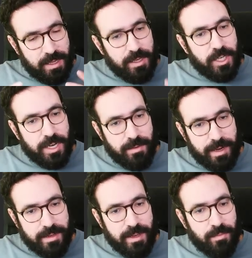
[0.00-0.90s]

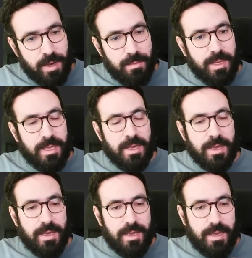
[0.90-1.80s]
generated will be
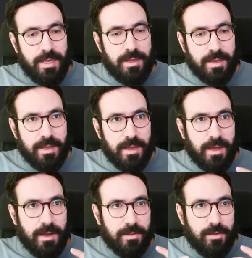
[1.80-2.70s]
in
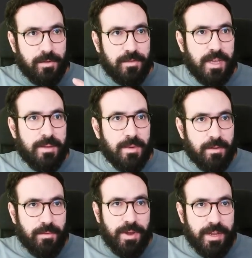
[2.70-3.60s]
the same
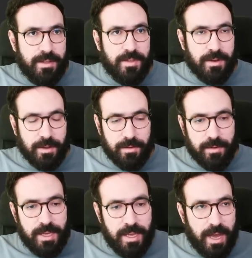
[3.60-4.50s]
relative
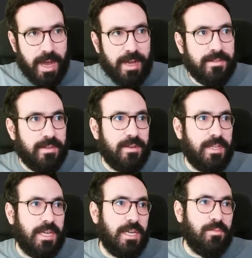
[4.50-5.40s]
directory as
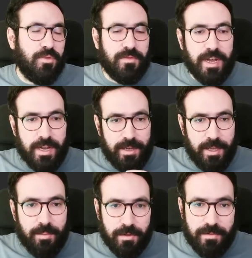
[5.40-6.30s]
the input file, and the
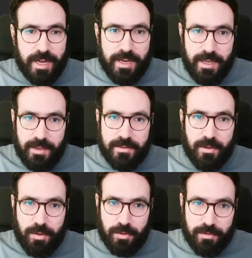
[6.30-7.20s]
input file is the
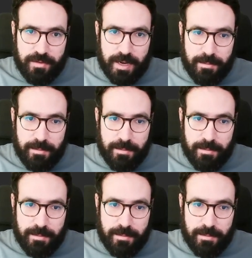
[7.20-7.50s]
proto file.